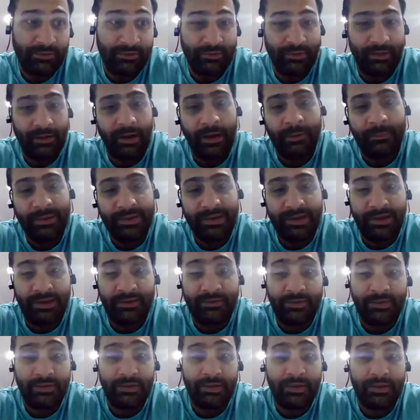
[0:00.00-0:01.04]
I mean,
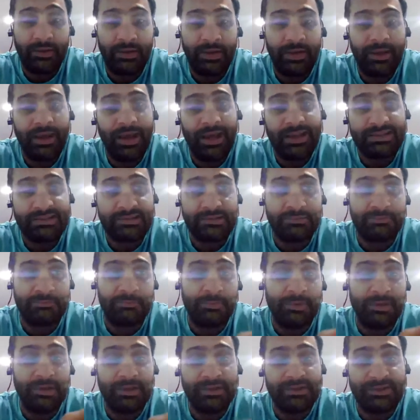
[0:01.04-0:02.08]
he has
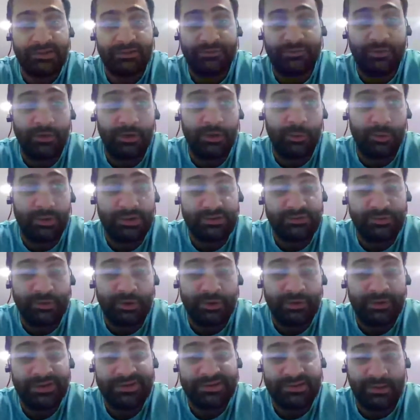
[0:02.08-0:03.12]
millions of followers for a
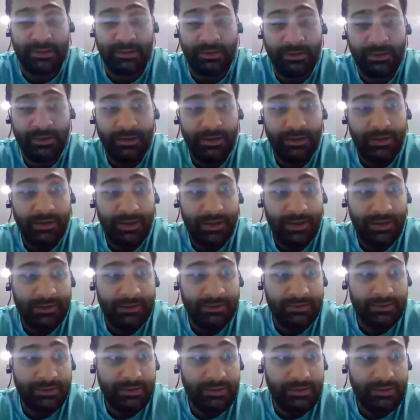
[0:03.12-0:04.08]
reason, and